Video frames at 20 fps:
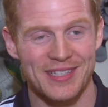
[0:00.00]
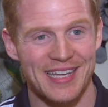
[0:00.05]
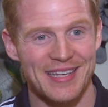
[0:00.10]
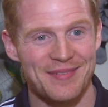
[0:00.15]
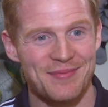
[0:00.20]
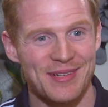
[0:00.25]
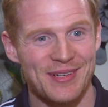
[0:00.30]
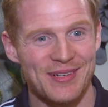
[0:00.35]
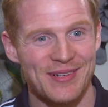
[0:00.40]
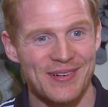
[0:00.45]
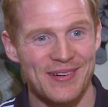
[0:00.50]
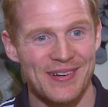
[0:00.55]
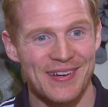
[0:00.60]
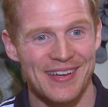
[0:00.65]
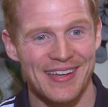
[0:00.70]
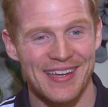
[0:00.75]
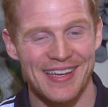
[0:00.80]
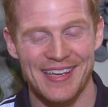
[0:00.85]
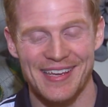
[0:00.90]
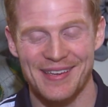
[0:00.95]
time ago,
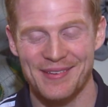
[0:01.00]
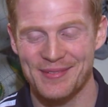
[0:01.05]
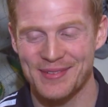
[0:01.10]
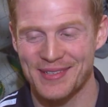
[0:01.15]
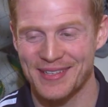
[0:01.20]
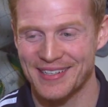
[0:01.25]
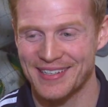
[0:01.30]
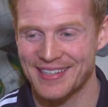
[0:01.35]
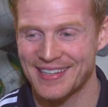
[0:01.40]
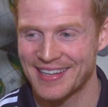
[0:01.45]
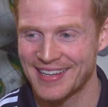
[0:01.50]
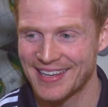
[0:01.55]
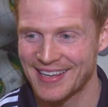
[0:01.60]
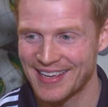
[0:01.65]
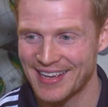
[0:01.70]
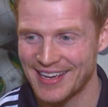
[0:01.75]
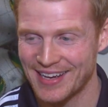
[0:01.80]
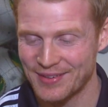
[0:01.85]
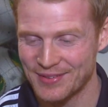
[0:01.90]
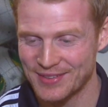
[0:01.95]
and
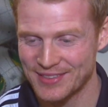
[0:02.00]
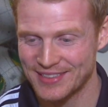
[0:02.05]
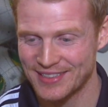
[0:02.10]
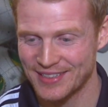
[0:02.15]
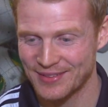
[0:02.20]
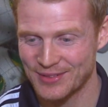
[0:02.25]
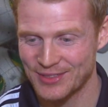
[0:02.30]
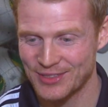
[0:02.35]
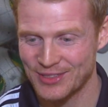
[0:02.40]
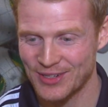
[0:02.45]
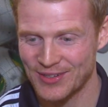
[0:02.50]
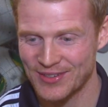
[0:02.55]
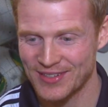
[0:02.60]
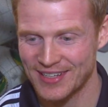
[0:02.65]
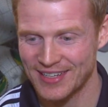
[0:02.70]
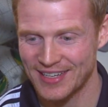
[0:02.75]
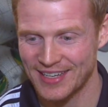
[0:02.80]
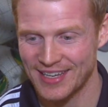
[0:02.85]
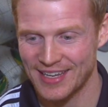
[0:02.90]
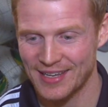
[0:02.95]
I was
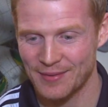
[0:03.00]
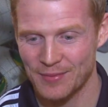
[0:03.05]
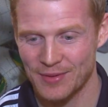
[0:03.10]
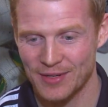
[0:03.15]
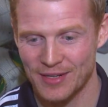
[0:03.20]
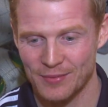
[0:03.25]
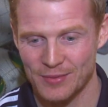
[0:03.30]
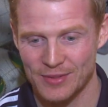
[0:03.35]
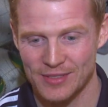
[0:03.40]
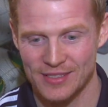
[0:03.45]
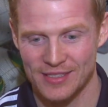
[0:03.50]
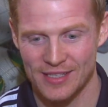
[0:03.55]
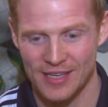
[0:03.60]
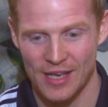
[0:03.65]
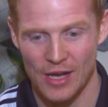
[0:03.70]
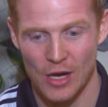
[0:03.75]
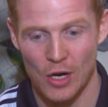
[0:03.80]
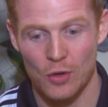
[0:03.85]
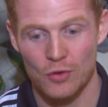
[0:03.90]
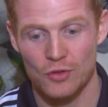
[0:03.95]
young, and I
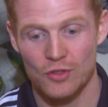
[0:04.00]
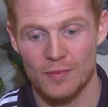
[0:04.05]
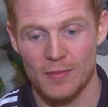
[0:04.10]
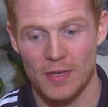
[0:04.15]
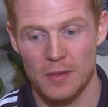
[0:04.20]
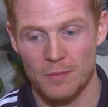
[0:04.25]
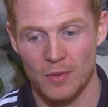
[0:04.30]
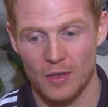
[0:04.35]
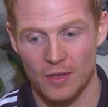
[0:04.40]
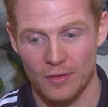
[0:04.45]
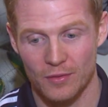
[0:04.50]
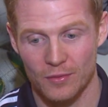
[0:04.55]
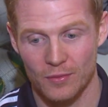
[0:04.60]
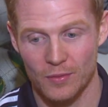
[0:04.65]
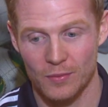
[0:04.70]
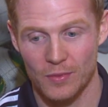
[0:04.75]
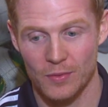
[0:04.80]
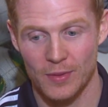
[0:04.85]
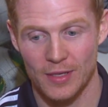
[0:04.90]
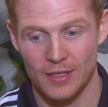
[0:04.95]
always remember
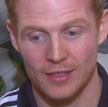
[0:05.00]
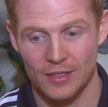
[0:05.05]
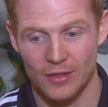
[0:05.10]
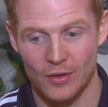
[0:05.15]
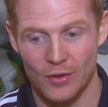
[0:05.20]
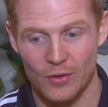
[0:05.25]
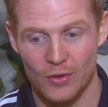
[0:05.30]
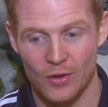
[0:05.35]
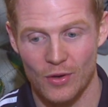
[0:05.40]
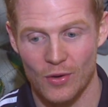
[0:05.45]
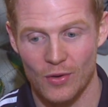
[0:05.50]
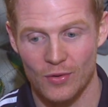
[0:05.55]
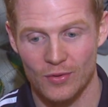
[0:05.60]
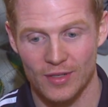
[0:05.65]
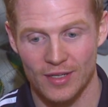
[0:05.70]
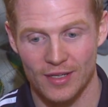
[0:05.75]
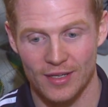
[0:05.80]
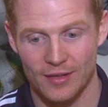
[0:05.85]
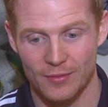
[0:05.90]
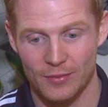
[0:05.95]
when we went to Hong
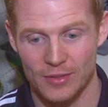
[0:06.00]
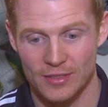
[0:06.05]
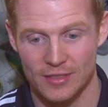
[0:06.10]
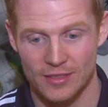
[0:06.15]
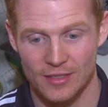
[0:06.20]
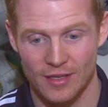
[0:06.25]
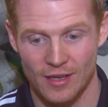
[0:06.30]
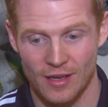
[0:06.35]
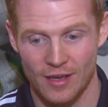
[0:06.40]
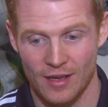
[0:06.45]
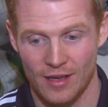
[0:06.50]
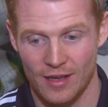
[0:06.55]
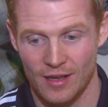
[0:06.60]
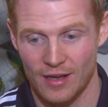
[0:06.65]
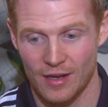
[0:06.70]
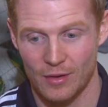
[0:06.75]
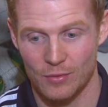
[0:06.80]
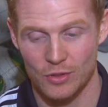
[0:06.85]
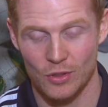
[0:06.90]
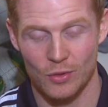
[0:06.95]
Kong that I
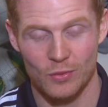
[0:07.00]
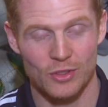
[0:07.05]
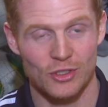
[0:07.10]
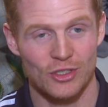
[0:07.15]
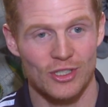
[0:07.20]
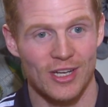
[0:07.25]
was always